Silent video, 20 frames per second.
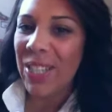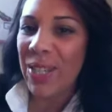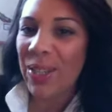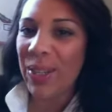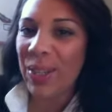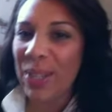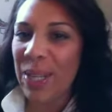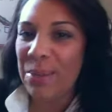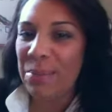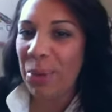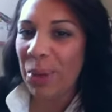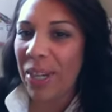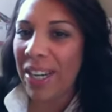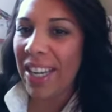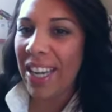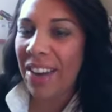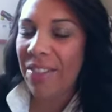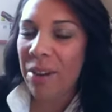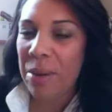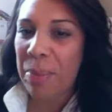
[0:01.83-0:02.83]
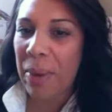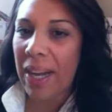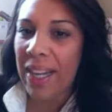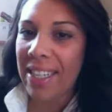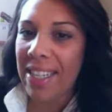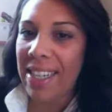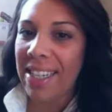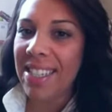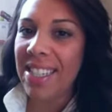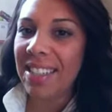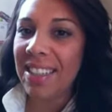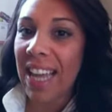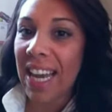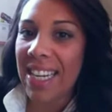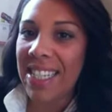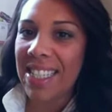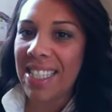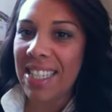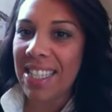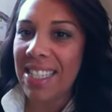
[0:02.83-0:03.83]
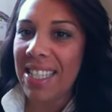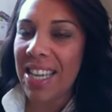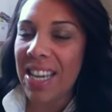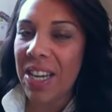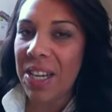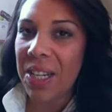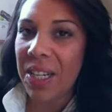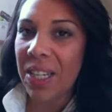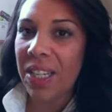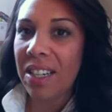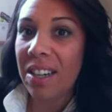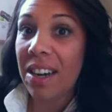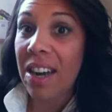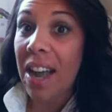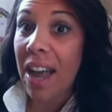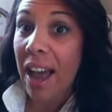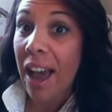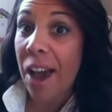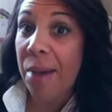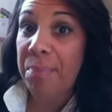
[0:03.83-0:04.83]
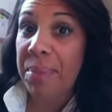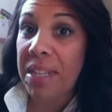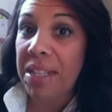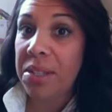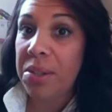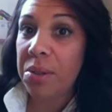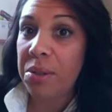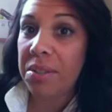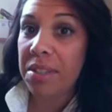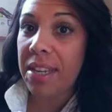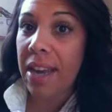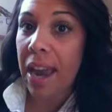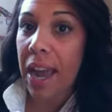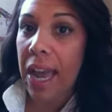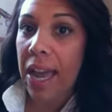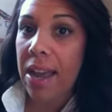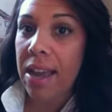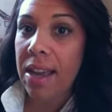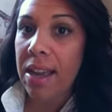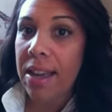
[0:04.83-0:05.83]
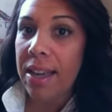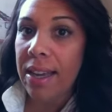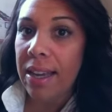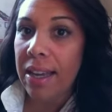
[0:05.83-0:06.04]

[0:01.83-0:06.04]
Good morning, everybody. It's Alexis here. Happy Tuesday.